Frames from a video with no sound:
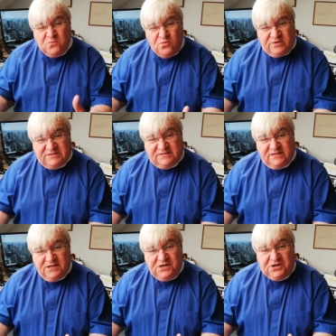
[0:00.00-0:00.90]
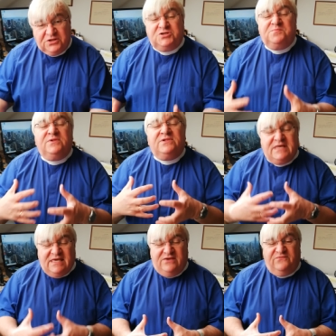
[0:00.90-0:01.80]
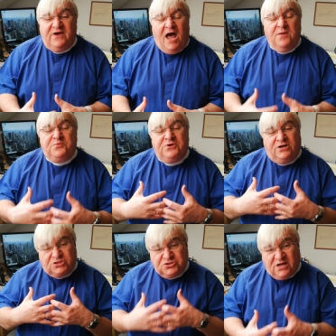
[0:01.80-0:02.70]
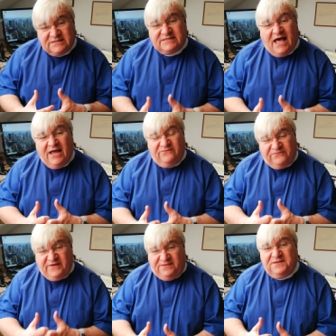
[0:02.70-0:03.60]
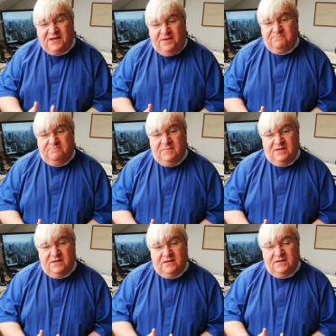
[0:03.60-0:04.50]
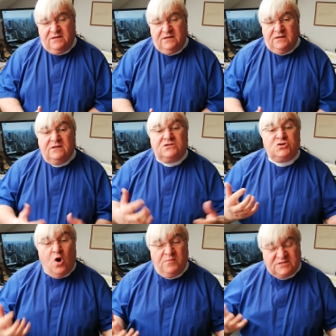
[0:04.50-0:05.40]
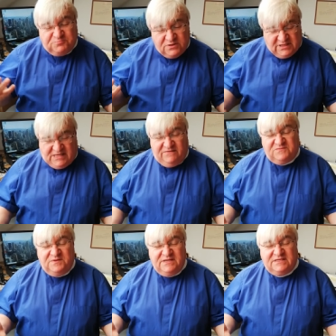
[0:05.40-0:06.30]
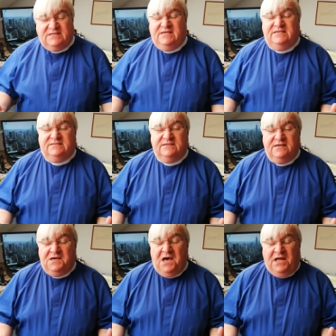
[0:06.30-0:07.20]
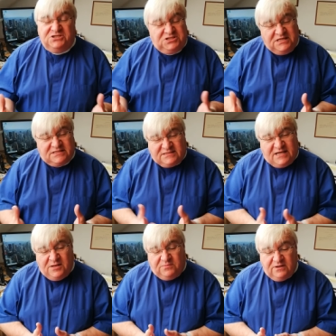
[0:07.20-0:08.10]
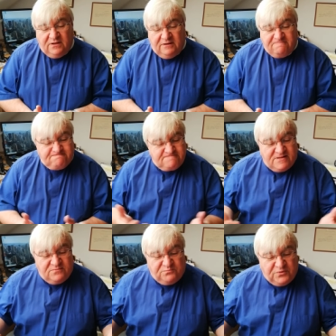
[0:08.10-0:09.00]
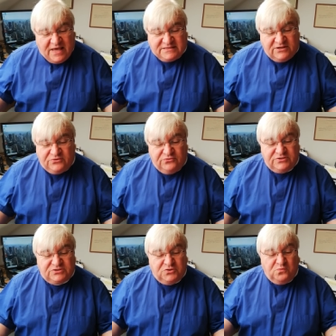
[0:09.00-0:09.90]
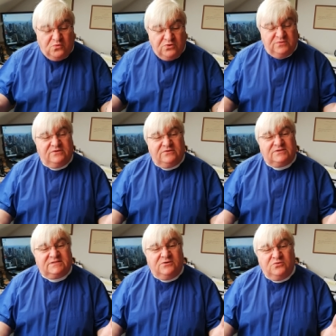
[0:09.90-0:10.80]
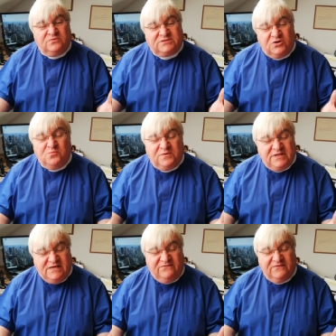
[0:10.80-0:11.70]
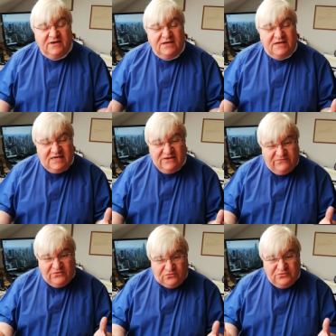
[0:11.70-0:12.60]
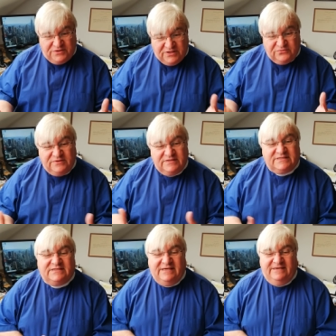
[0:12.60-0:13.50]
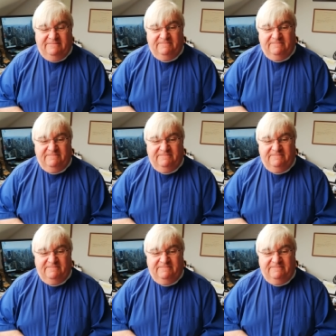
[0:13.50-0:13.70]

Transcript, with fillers: most, to believe and put our trust and faith in him. Thomas believes when he sees. And Jesus said, Blessed are those who won't, who will still believe, even though they don't see.